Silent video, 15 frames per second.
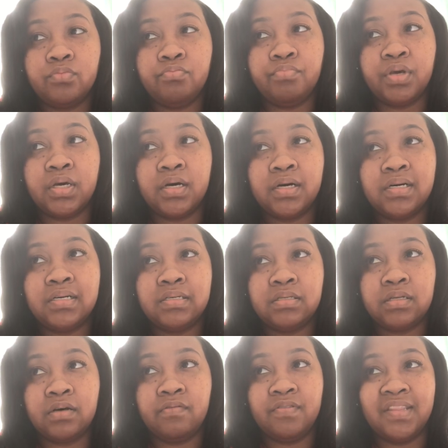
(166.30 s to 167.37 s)
because
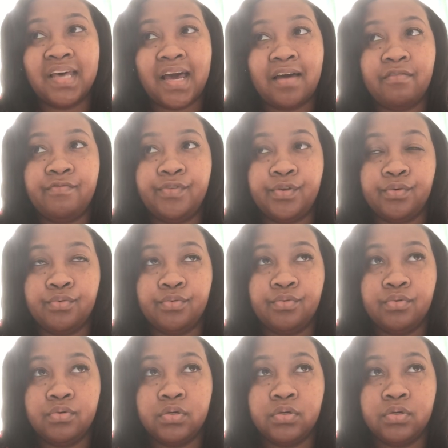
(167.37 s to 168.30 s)
of that view,